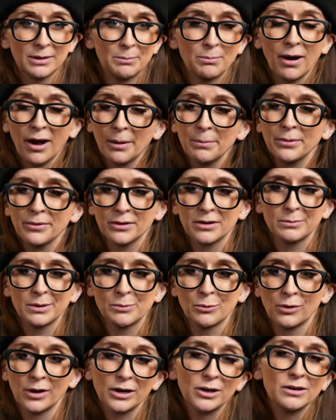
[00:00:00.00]
pop a little bit
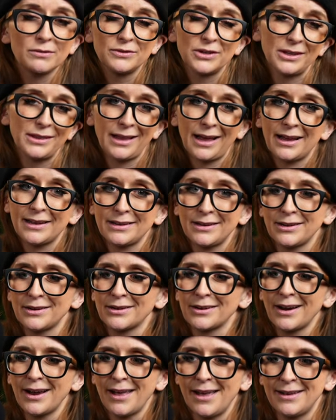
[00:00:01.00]
more i could have done that
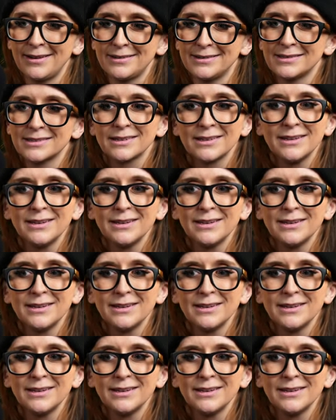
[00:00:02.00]
here and